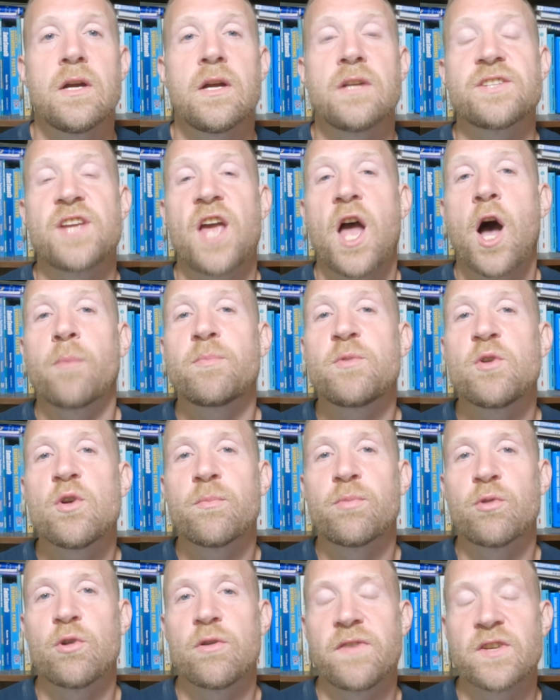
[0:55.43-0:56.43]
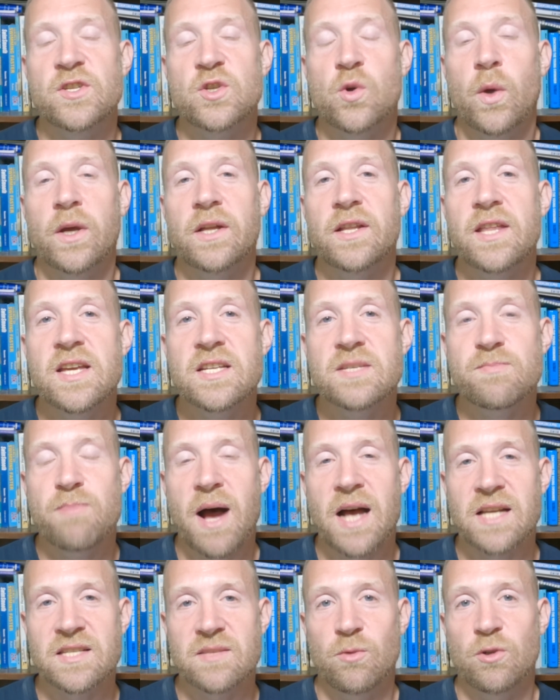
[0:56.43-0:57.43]
To help you improve as quickly as
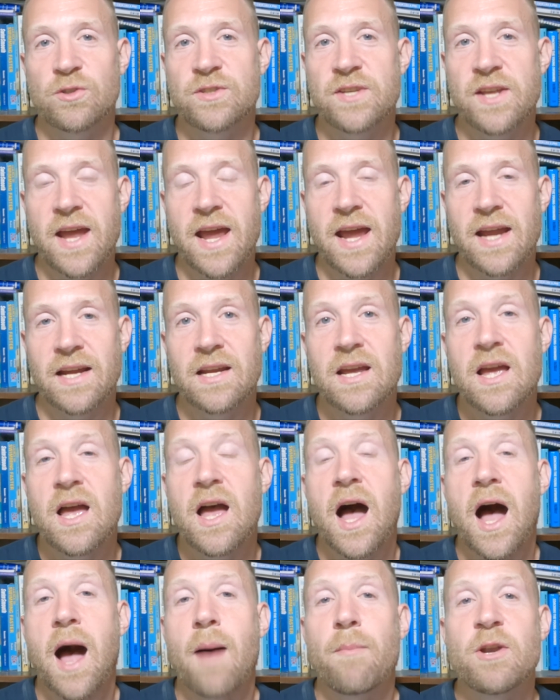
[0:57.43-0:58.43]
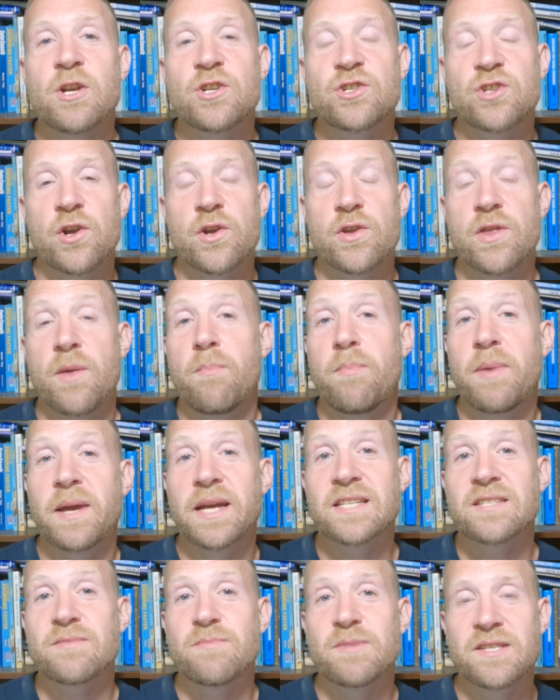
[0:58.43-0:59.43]
possible today, I'm going to show you the
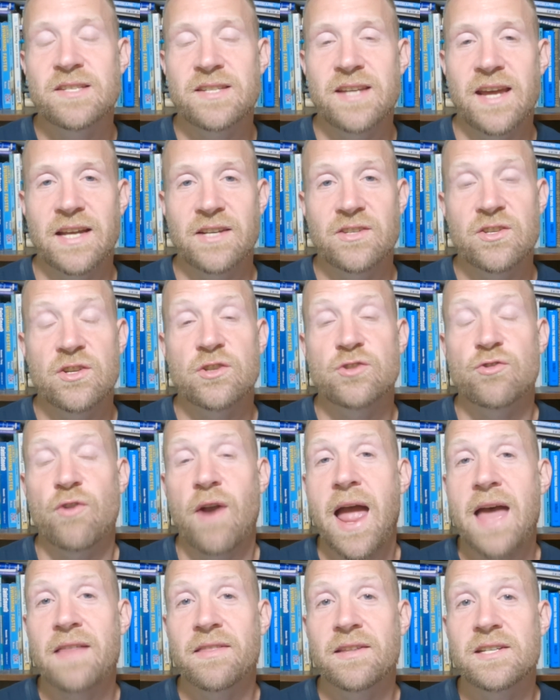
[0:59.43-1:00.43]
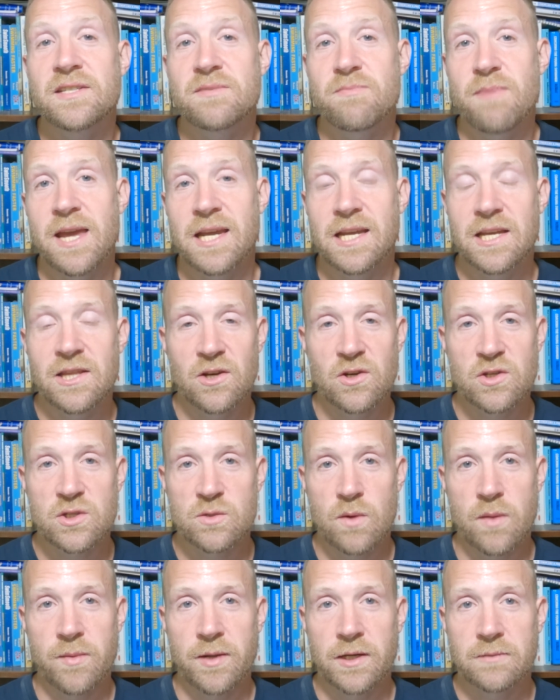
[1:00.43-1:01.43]
biggest mistakes triathletes make in their
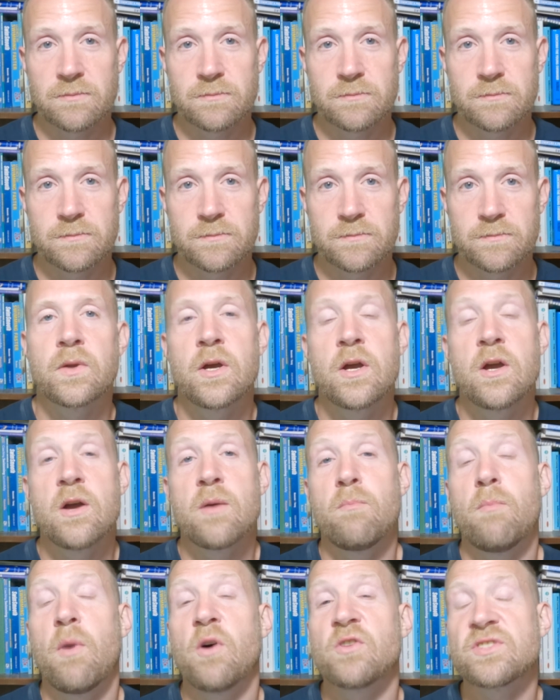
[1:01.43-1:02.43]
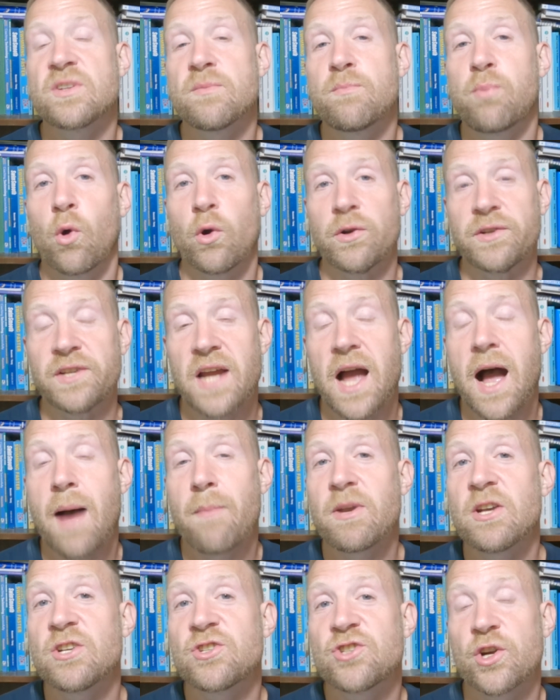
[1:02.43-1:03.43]
swimming. Most importantly, I'm
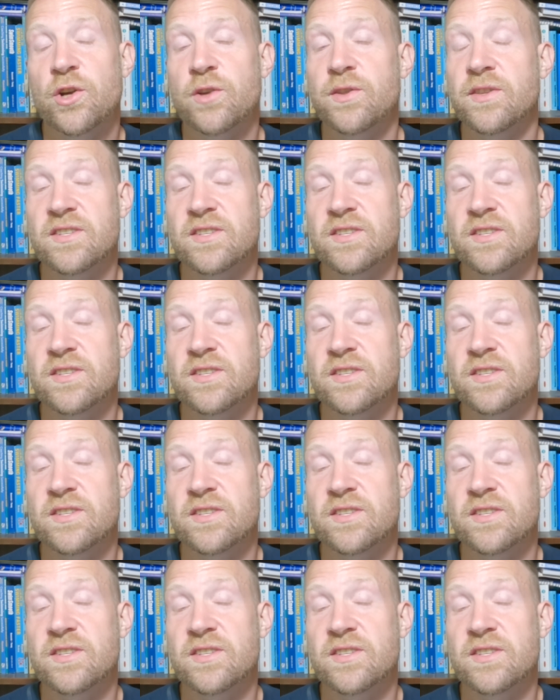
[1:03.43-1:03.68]
going to show you the